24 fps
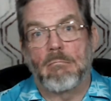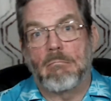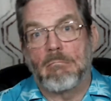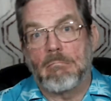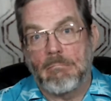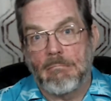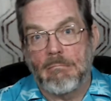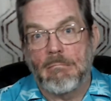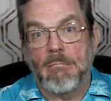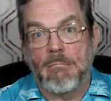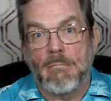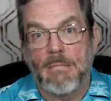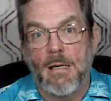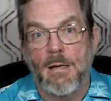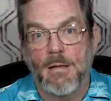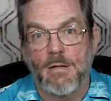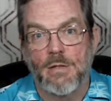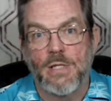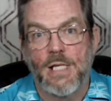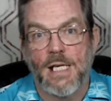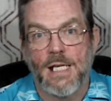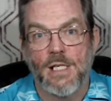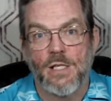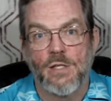It
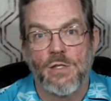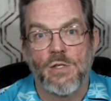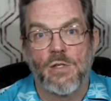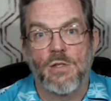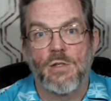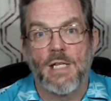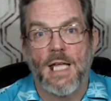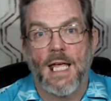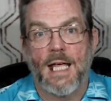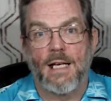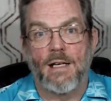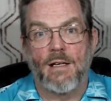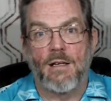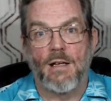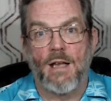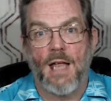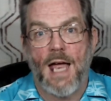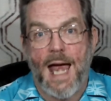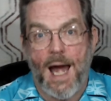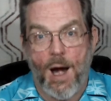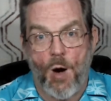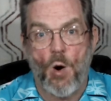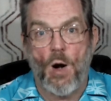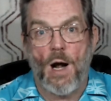says that
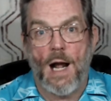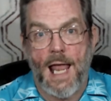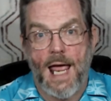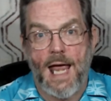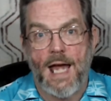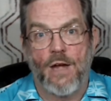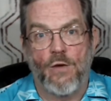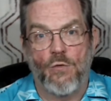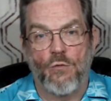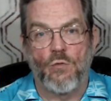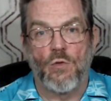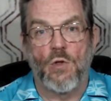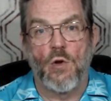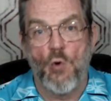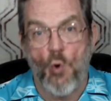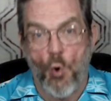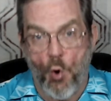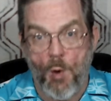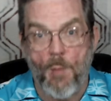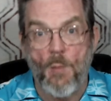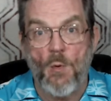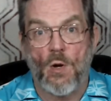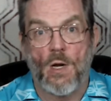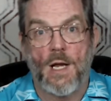our life, the
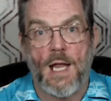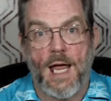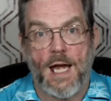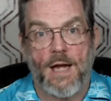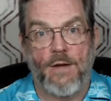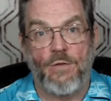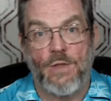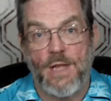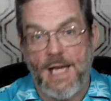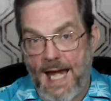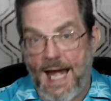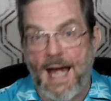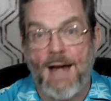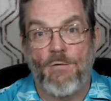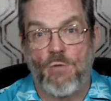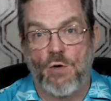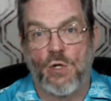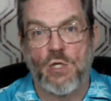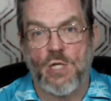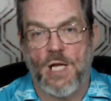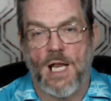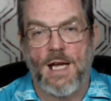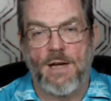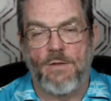normal life, the average
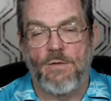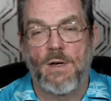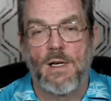life,